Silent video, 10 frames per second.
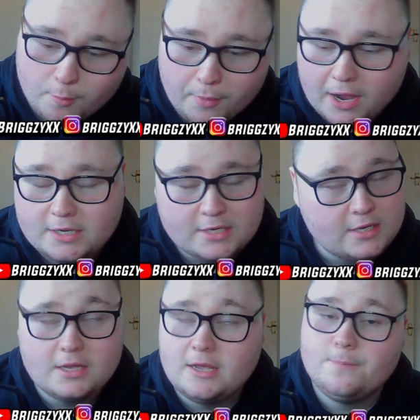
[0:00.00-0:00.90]
but
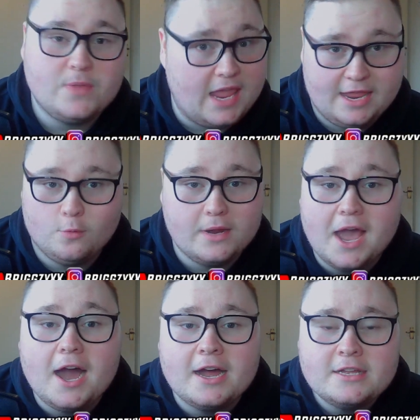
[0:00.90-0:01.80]
here we
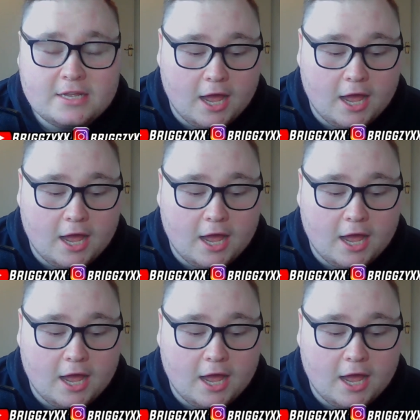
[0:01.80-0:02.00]
are.